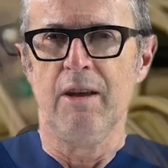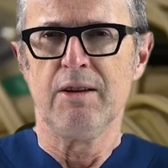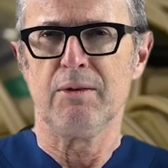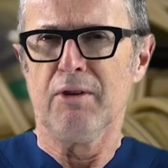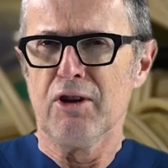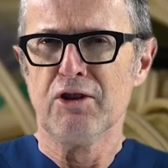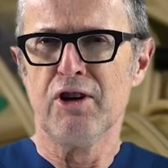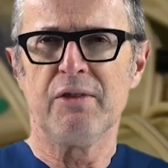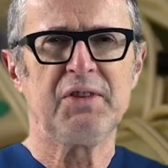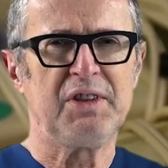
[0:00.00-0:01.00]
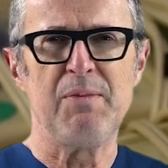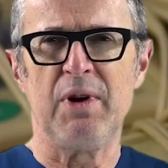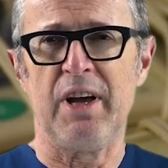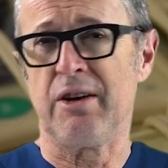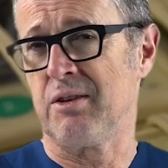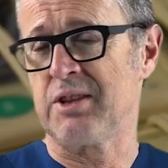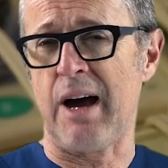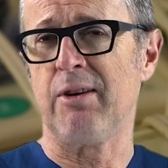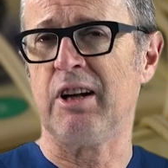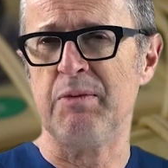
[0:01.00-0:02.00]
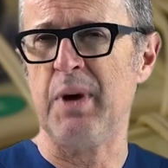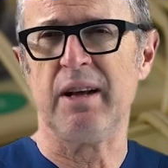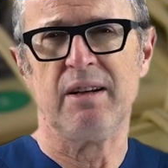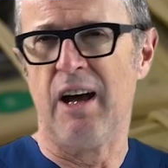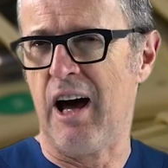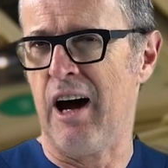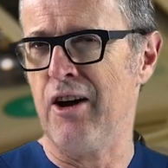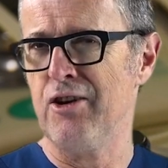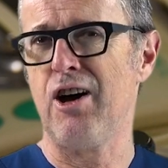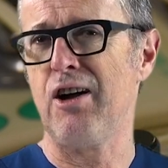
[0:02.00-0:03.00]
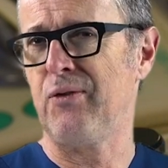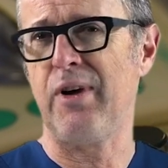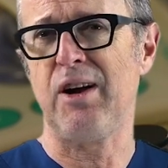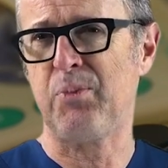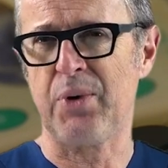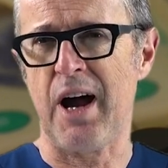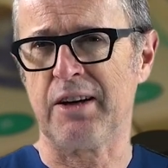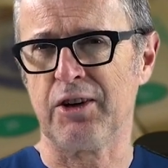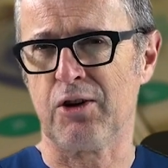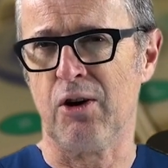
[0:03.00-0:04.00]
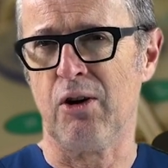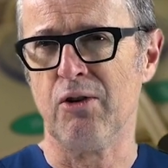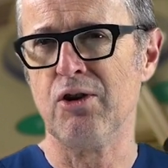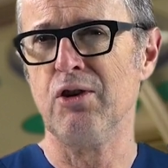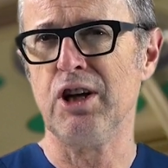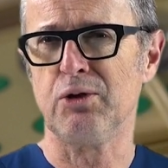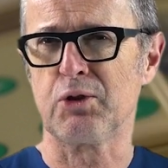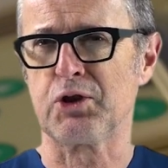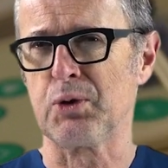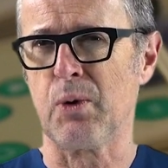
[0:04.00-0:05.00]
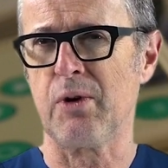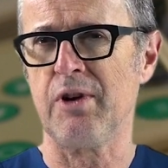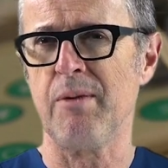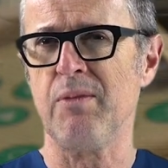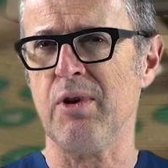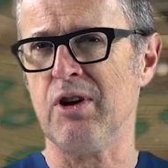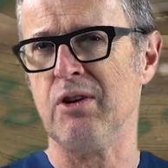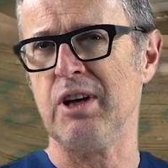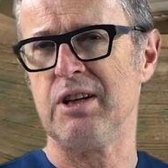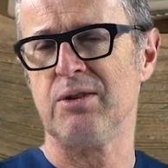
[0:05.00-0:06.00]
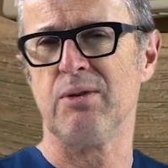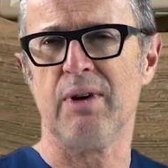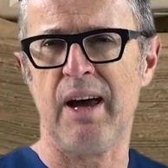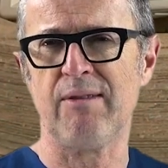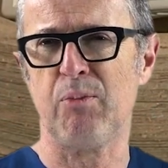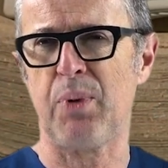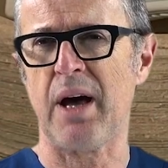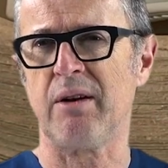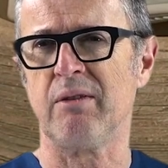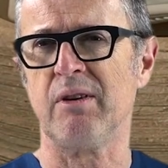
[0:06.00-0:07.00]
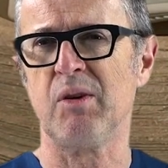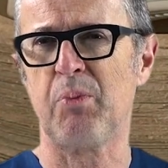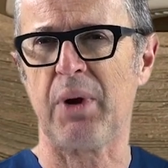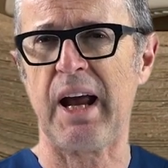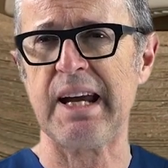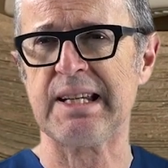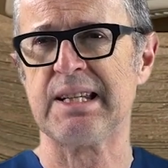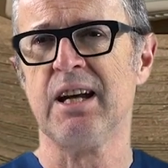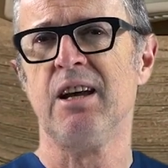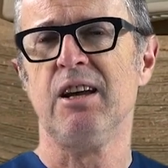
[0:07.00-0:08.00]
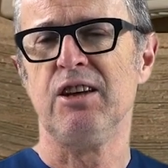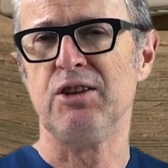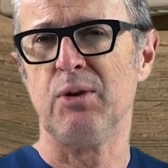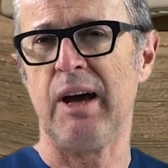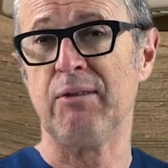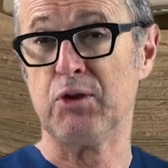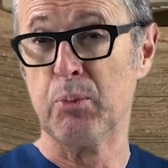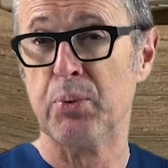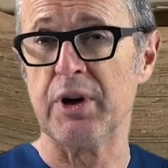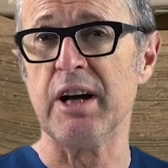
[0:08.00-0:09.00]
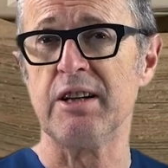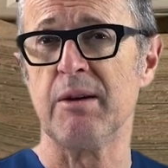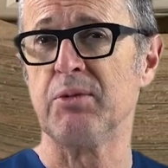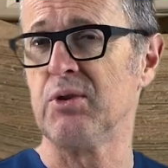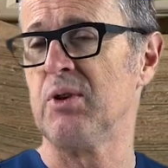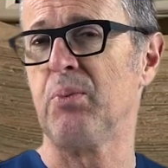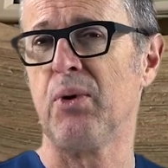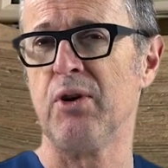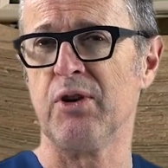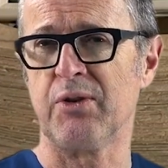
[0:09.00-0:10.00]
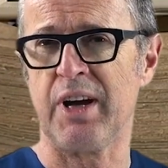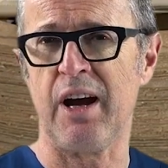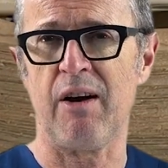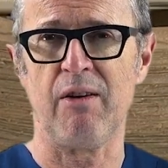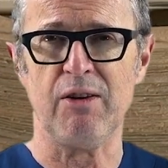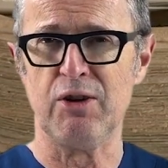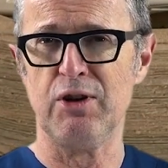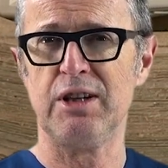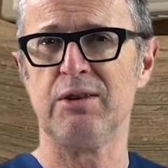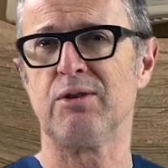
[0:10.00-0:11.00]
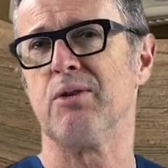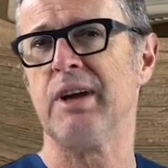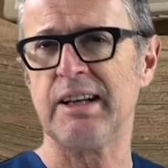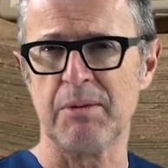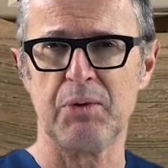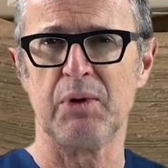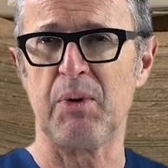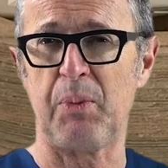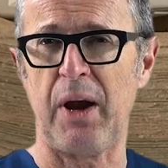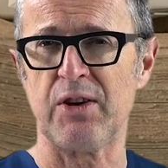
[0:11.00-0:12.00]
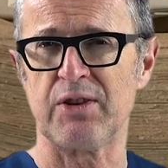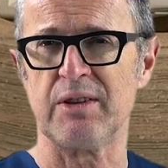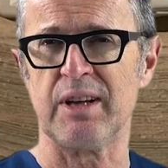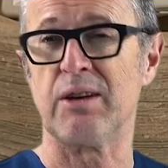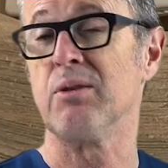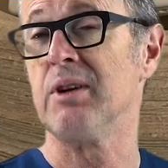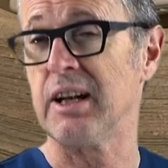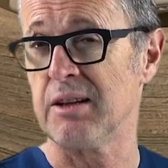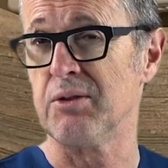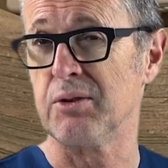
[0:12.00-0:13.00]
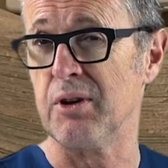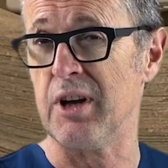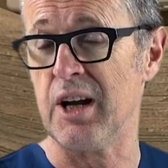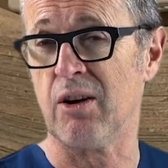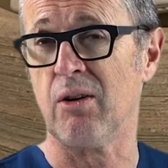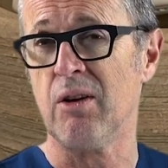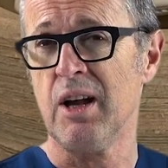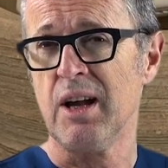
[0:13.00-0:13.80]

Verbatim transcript: So nerve stimulators, I will admit, are not very practical. You need to store them, you need to have a battery replaced, you have to bring them to the point of care. You need to connect them to the patient and connect them to the needle.